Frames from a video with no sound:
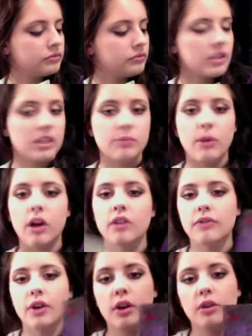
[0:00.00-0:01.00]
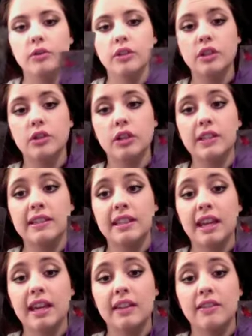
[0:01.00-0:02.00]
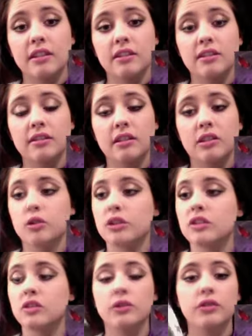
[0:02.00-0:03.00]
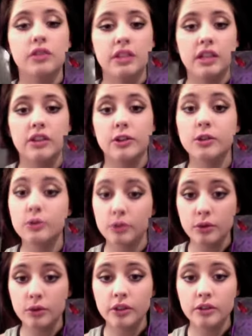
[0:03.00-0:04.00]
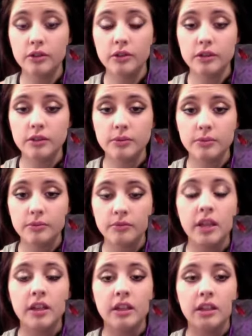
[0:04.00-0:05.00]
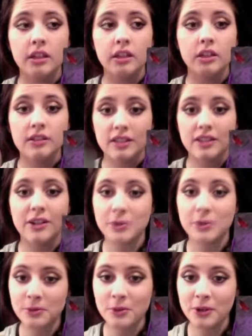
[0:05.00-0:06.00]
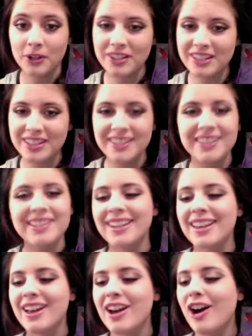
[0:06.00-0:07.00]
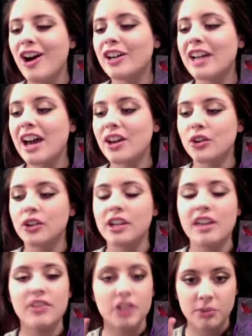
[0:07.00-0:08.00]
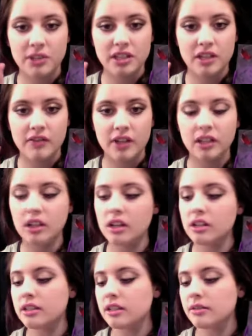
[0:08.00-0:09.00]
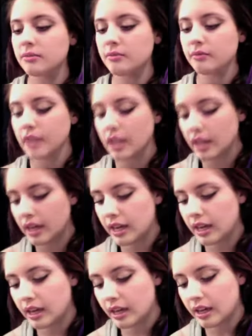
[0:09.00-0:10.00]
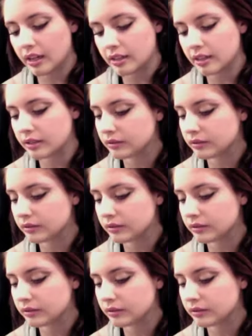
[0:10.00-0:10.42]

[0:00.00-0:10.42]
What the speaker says: smartphone, then you can scan this and you can see their tutorials. You can see their tutorials on how to create their specific looks. And